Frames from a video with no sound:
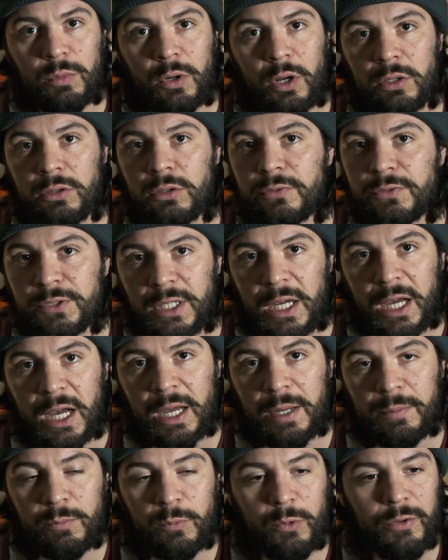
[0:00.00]
a lot of
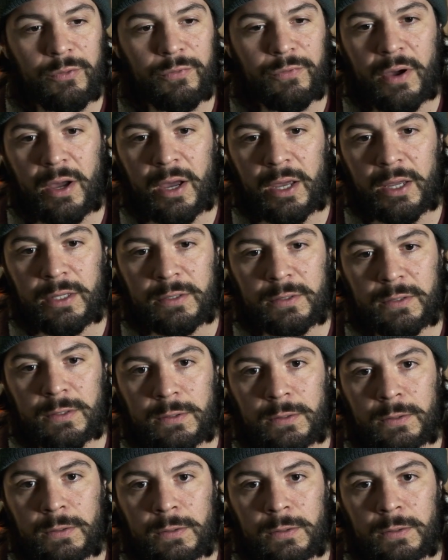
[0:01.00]
time we find